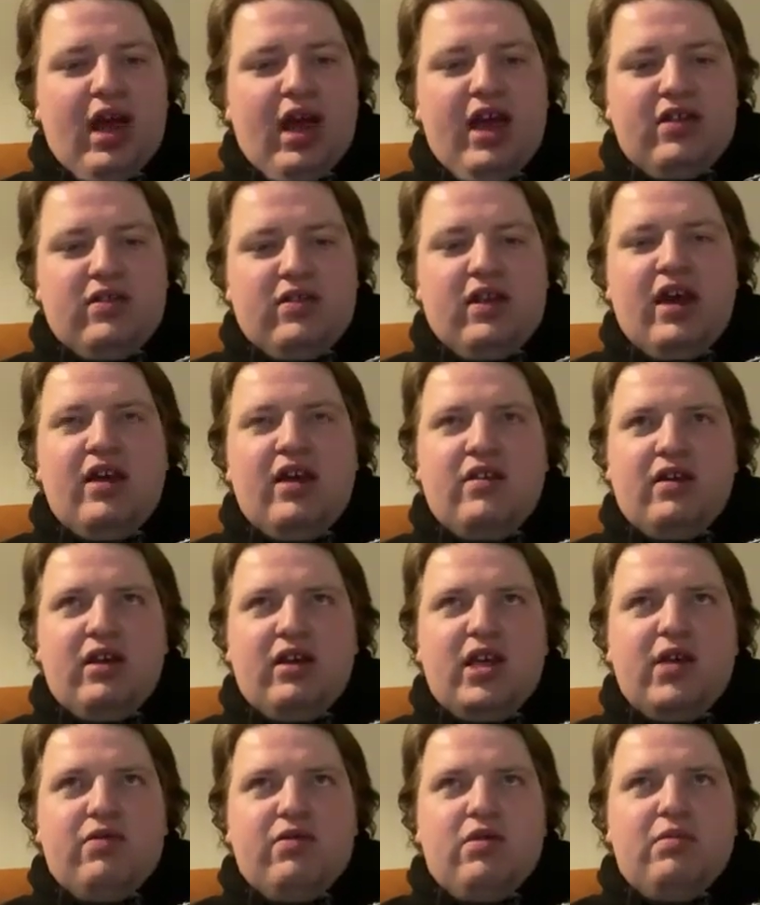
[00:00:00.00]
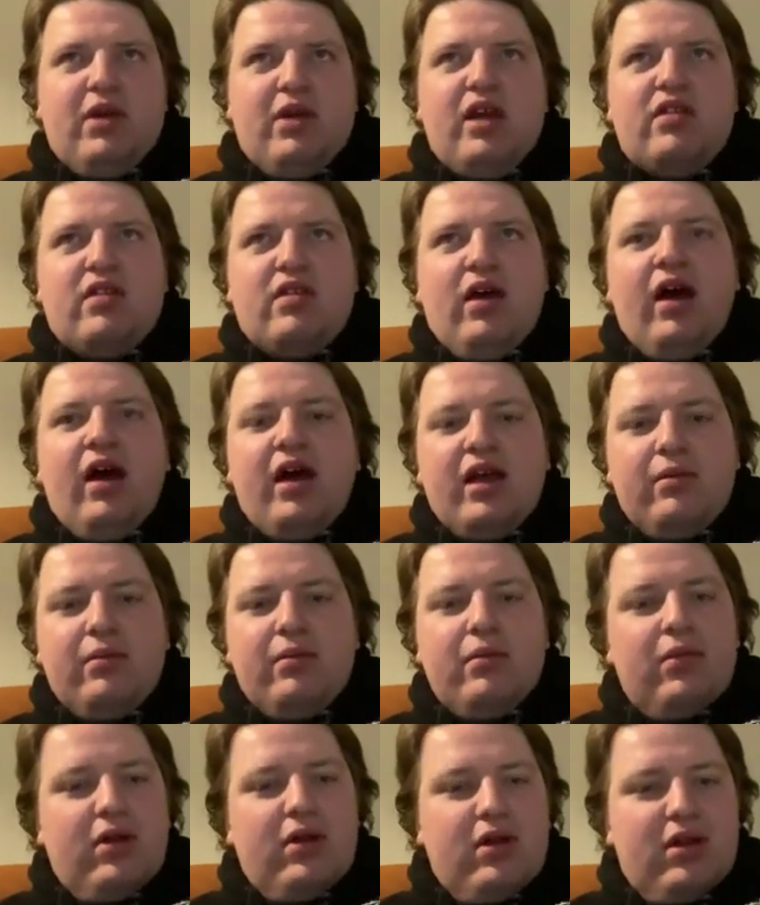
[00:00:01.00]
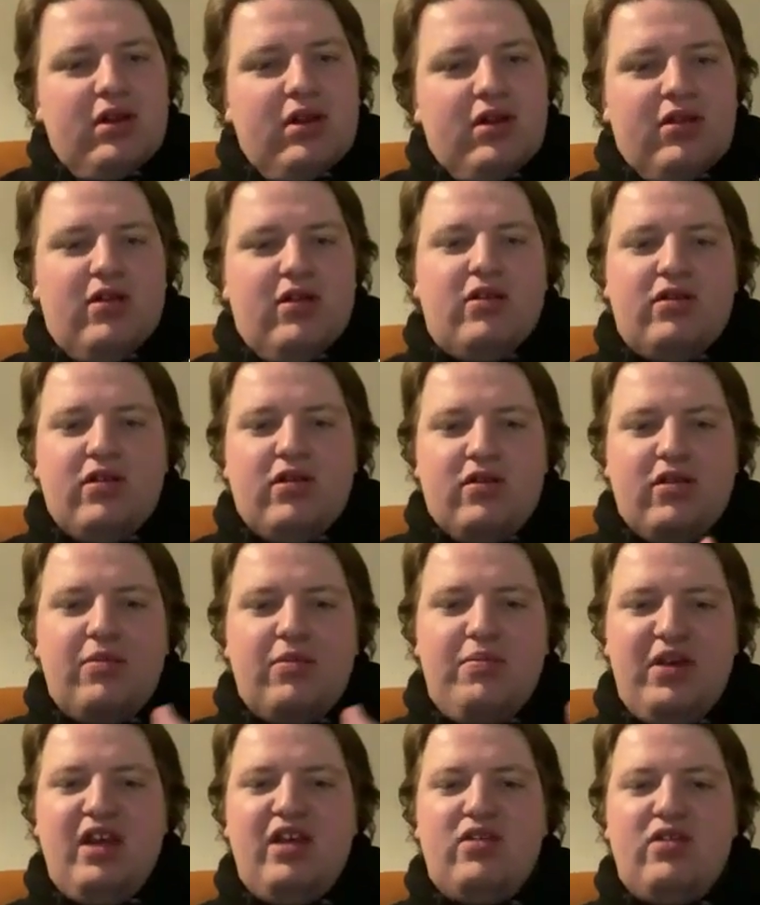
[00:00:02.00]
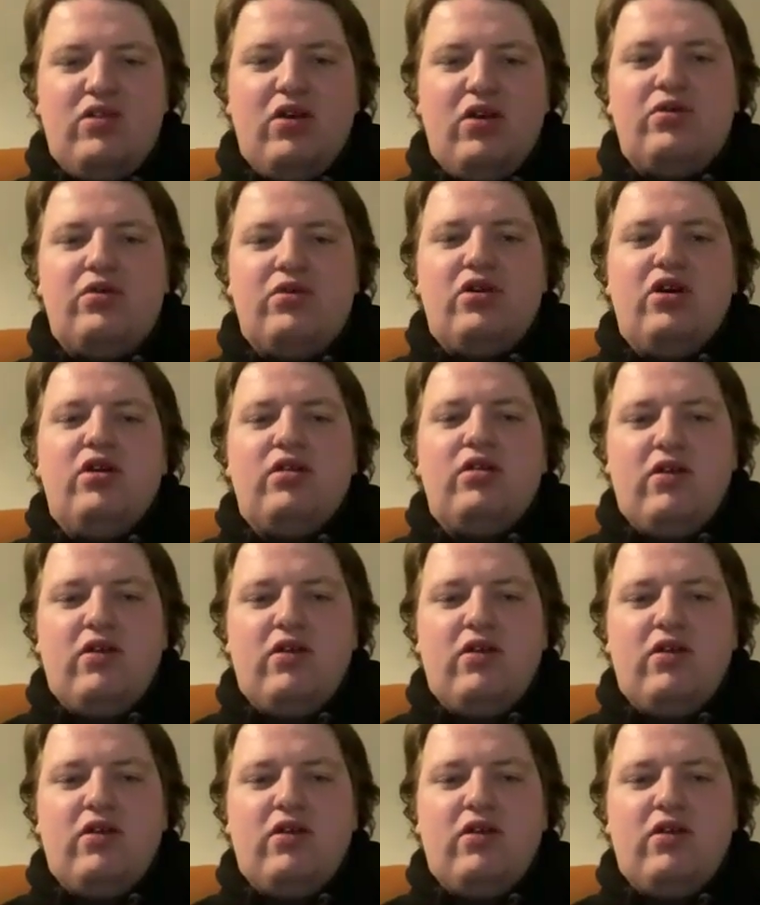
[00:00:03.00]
Esterhazen gives him that time to be so good.